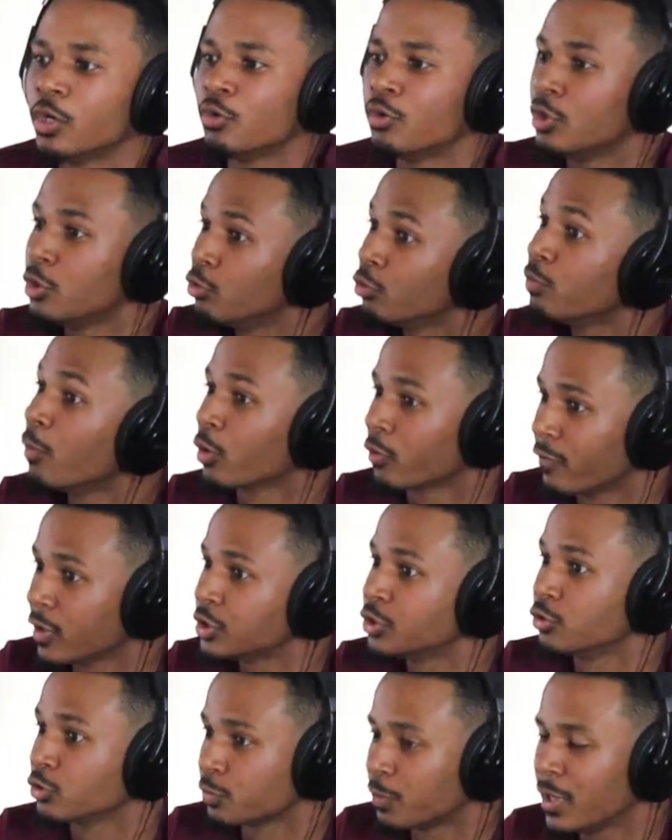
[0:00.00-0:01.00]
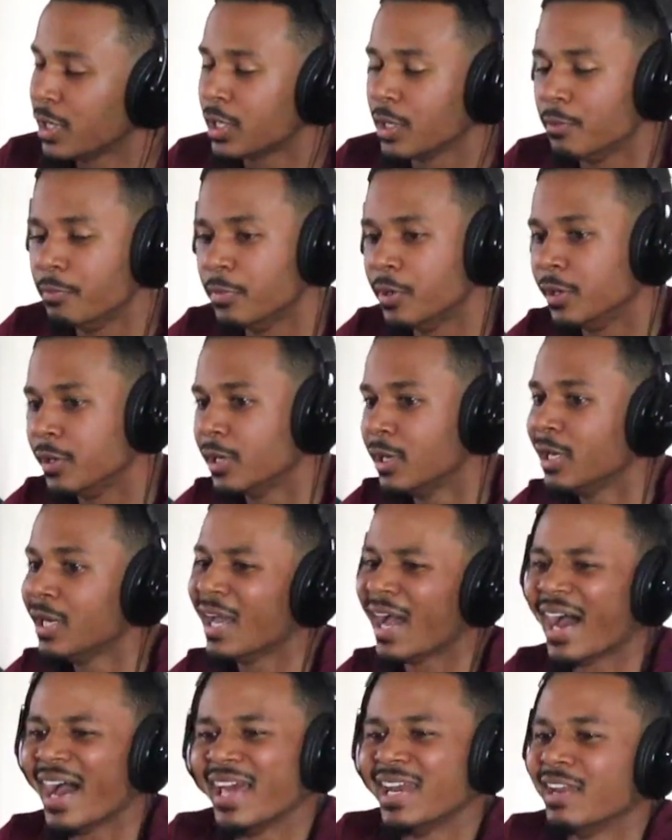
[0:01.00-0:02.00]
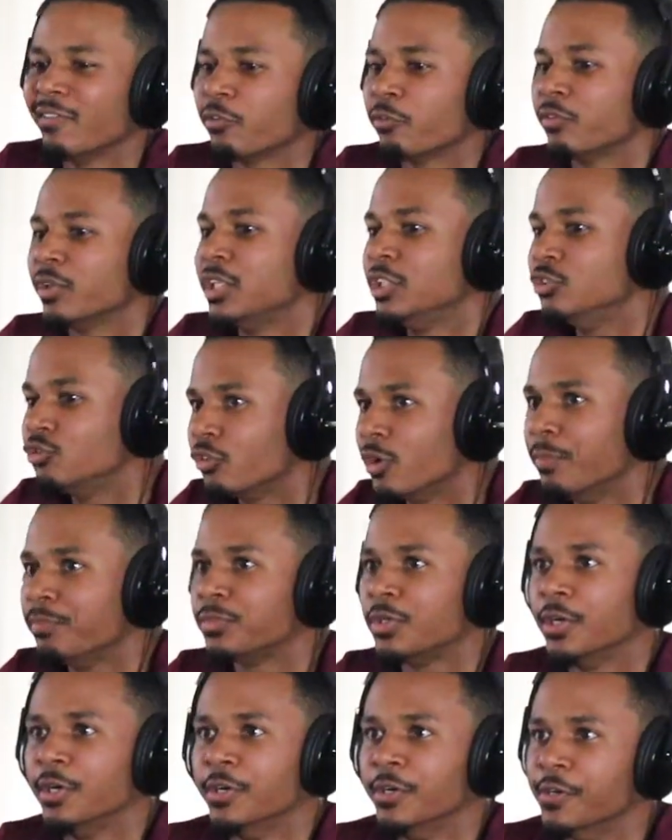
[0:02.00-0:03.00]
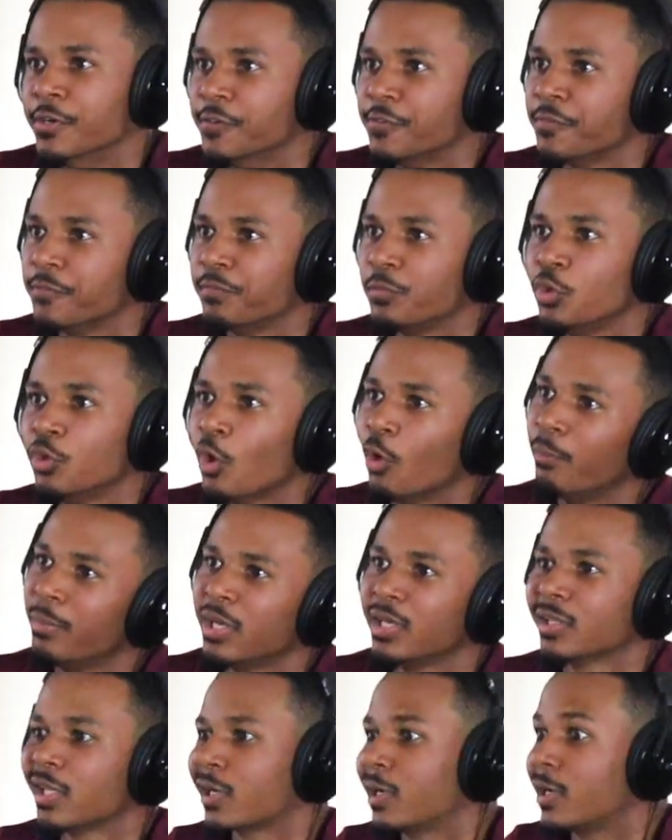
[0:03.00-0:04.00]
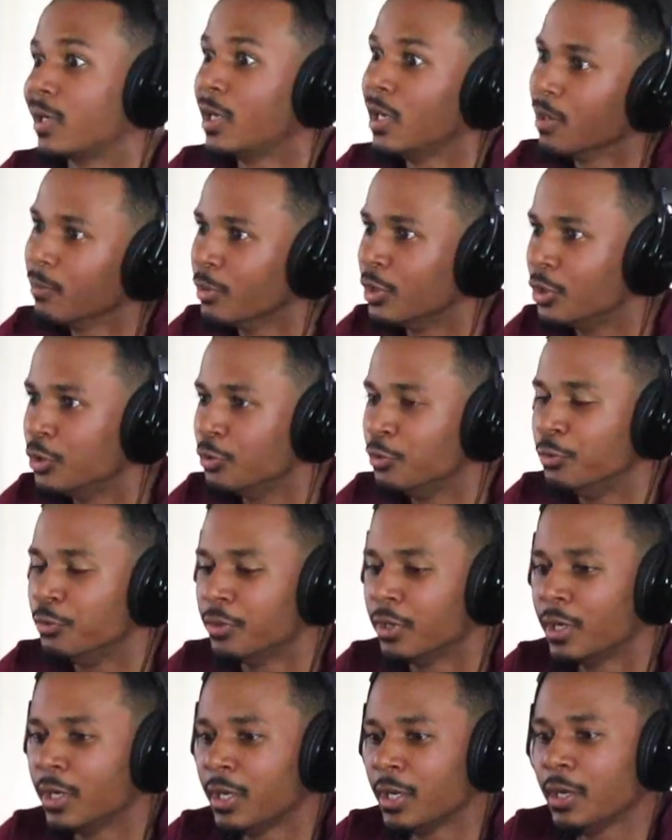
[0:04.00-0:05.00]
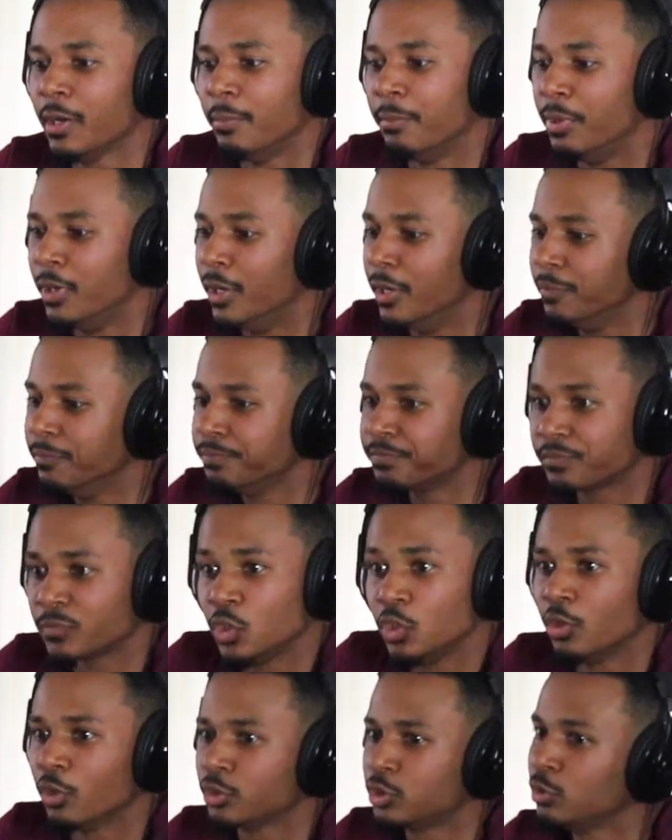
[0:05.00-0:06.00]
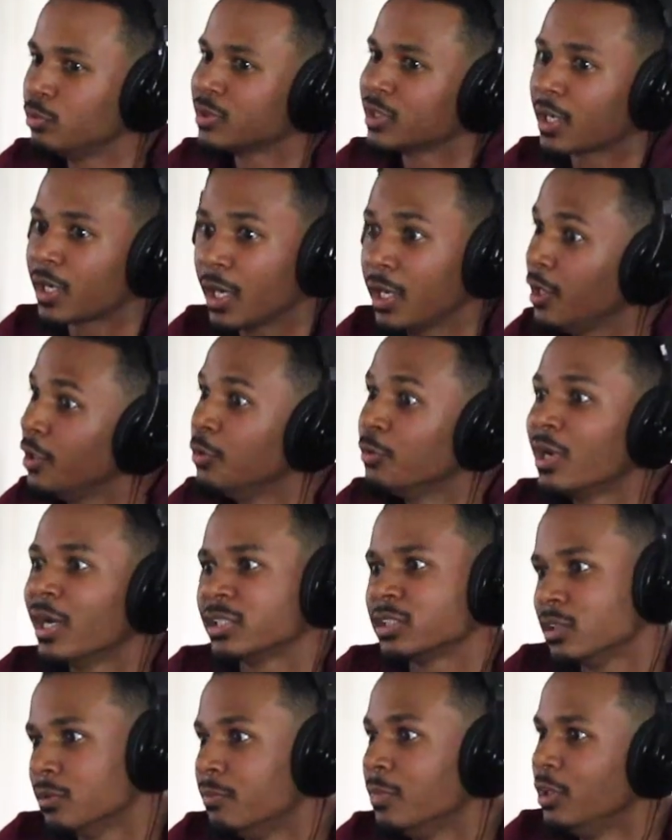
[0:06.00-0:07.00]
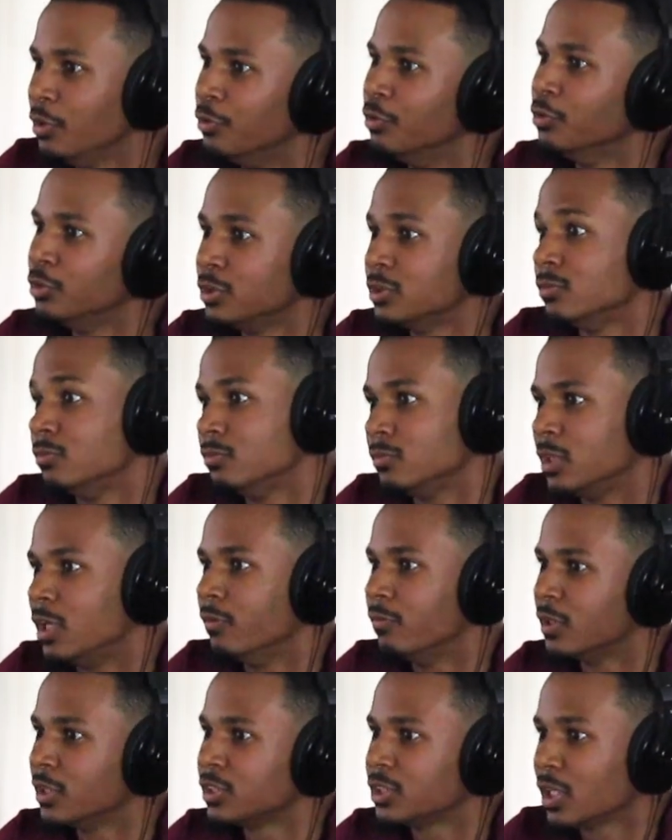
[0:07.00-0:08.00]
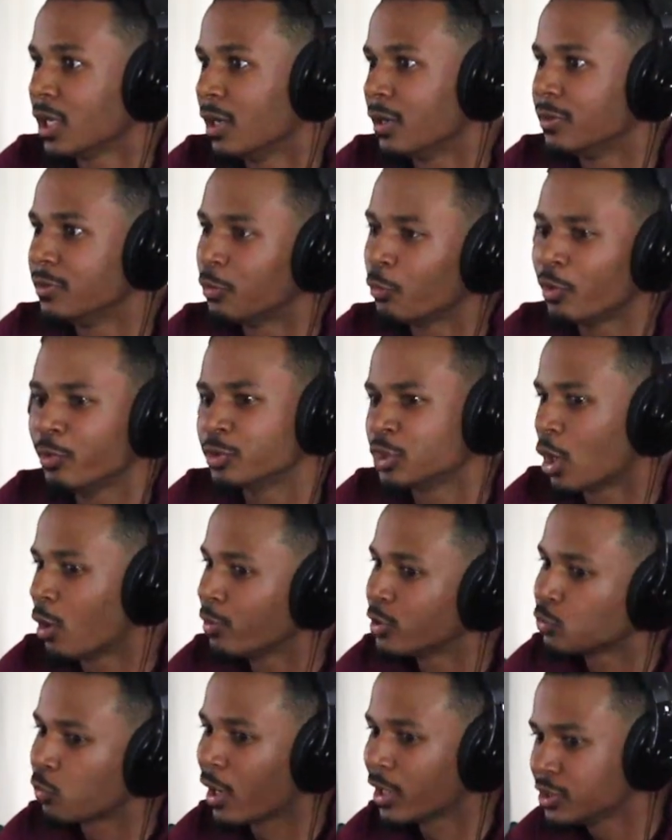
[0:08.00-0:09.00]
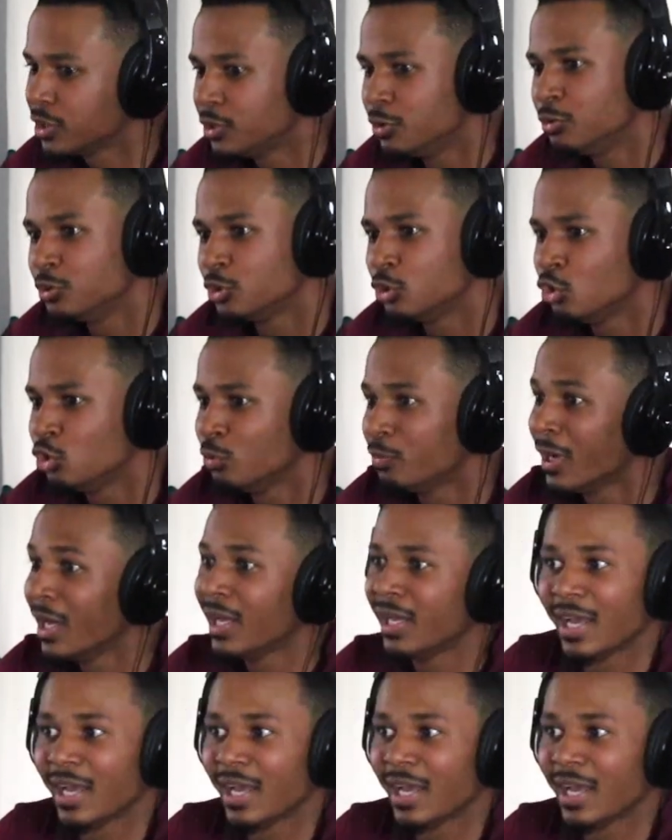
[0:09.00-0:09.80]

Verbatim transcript: to do the youth motivational speaking, but I had never really dreamt of you know being like a camera dude. But you know, she was like, "Hey, you got something in you. You should give it a shot." We was always watching YouTube.